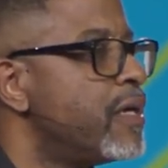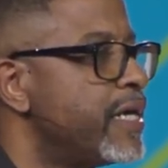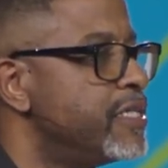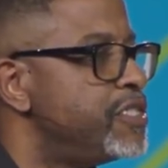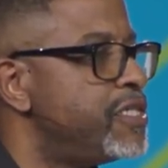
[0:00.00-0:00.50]

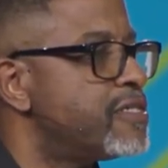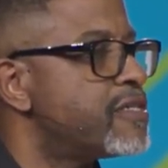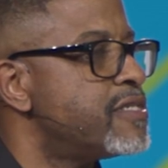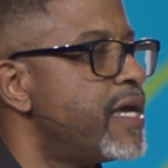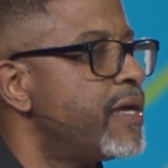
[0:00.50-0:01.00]
In
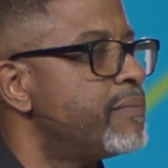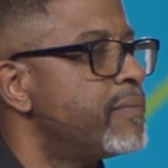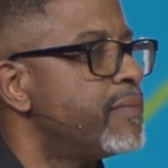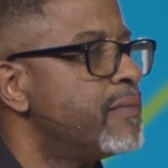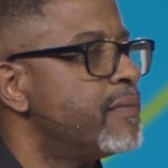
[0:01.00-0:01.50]
Jesus' name.
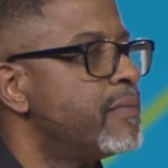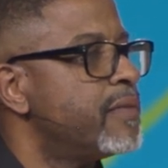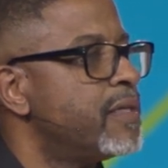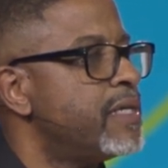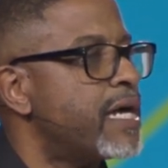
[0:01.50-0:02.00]

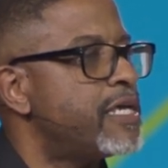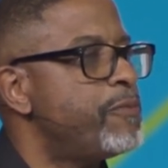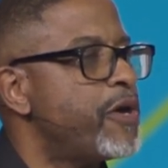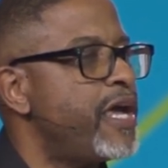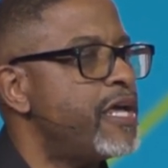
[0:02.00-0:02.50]
Now keep
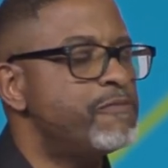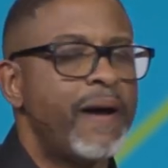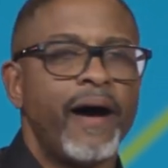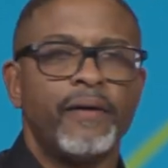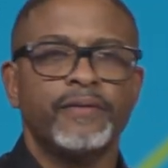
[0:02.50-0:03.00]
your heads
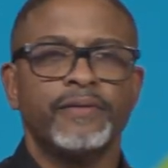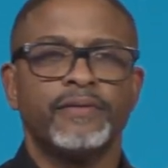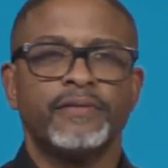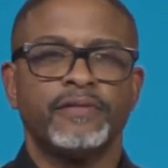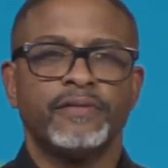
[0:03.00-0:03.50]
bowed.
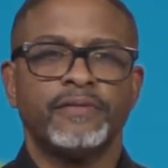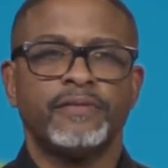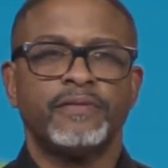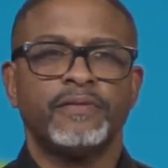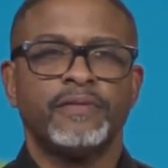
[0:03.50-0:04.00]

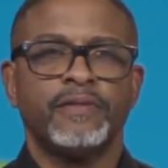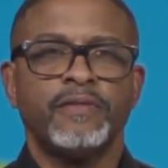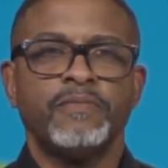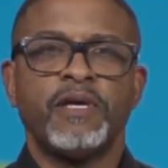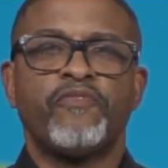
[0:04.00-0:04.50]

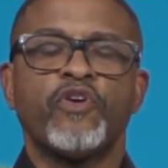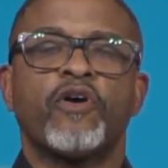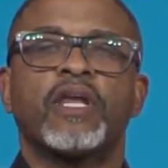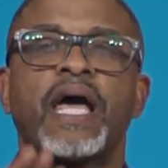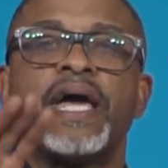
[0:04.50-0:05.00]
And if you're
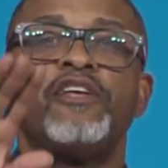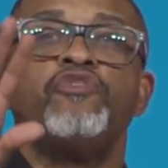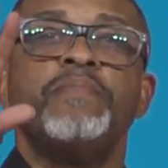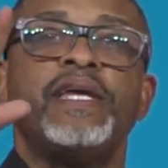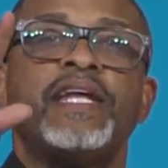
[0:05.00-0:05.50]
online and
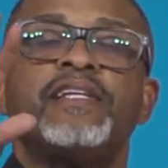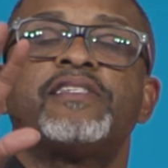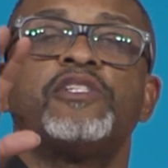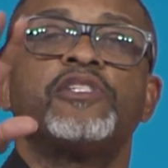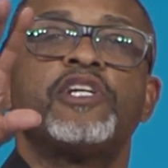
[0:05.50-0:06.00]
you made that
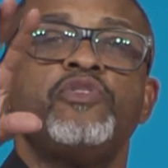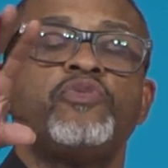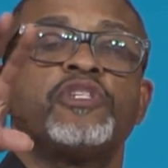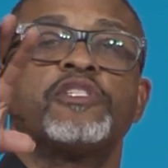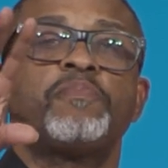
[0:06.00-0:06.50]
decision, can you
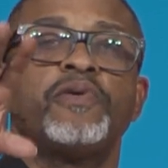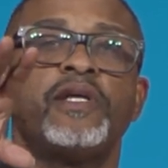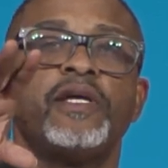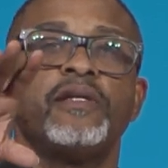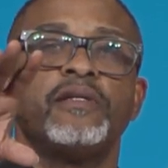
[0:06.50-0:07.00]
just put
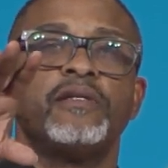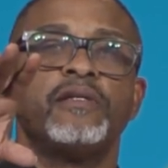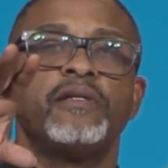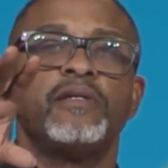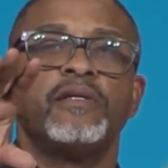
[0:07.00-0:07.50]
it
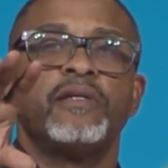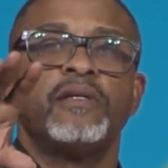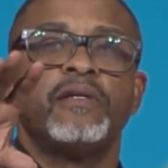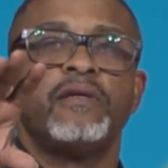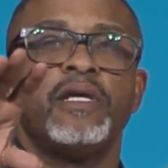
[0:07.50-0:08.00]

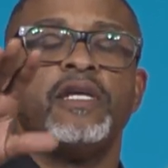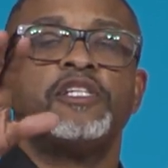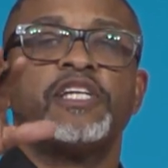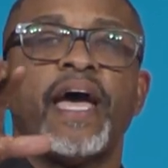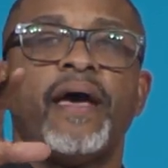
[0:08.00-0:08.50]
in the
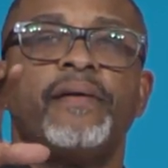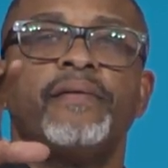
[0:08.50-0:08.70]
chat?